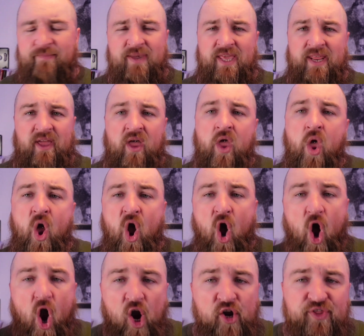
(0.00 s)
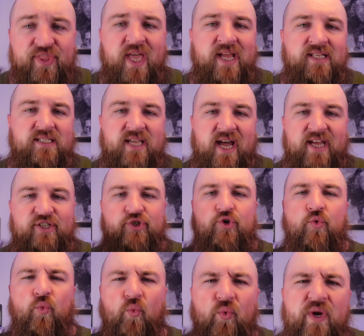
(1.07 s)
mean it. hard things, guys. Do
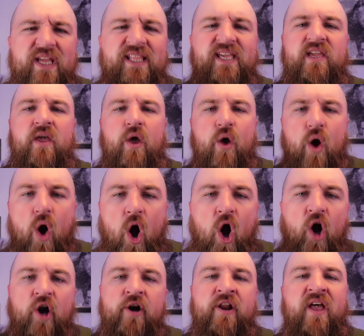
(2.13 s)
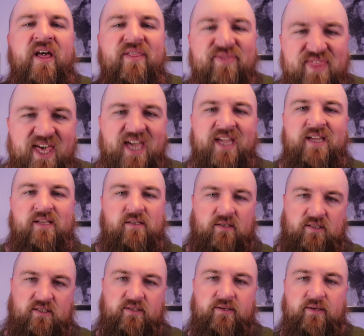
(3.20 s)
really hard
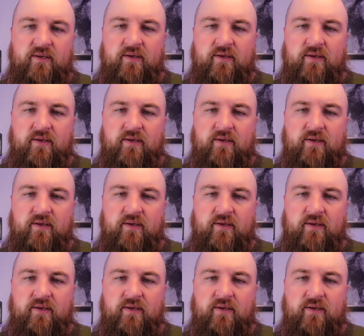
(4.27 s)
things.